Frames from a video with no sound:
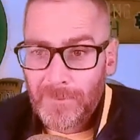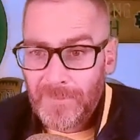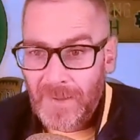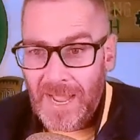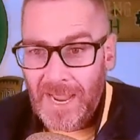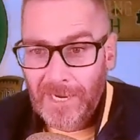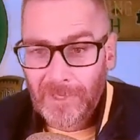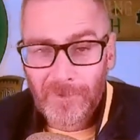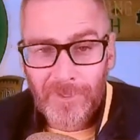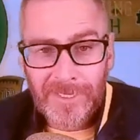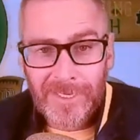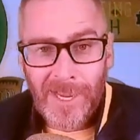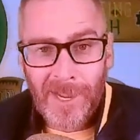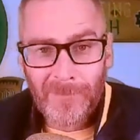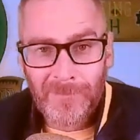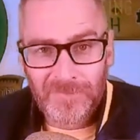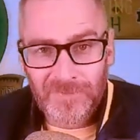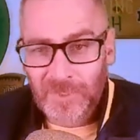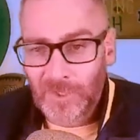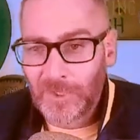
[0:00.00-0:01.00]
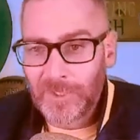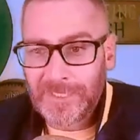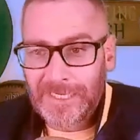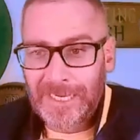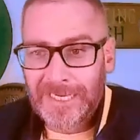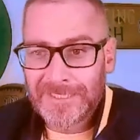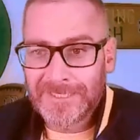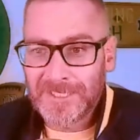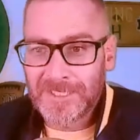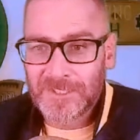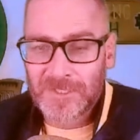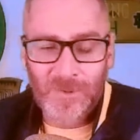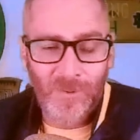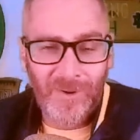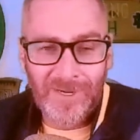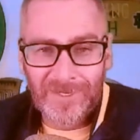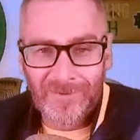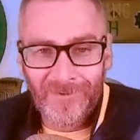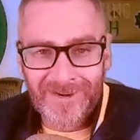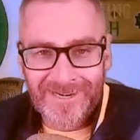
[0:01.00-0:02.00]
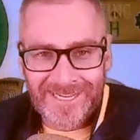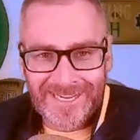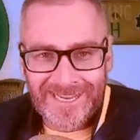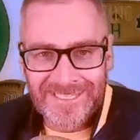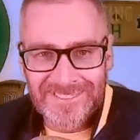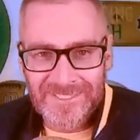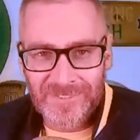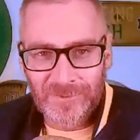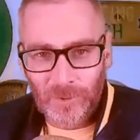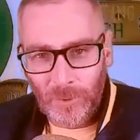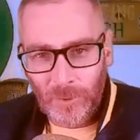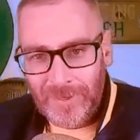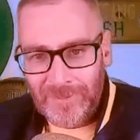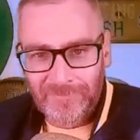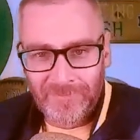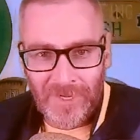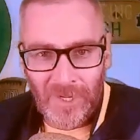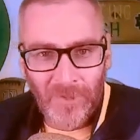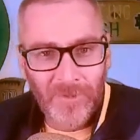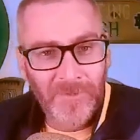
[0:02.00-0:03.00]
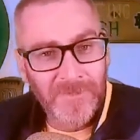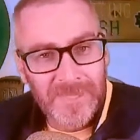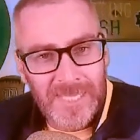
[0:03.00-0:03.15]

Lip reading: piling up 38-21 against Louisville.